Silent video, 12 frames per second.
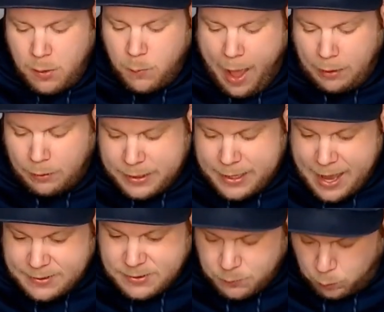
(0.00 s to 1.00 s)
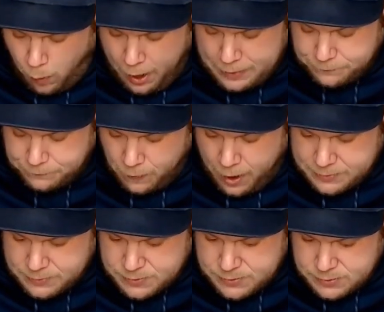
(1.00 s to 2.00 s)
Well, guess what,
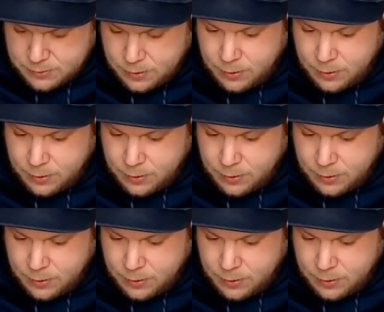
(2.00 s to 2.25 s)
friends?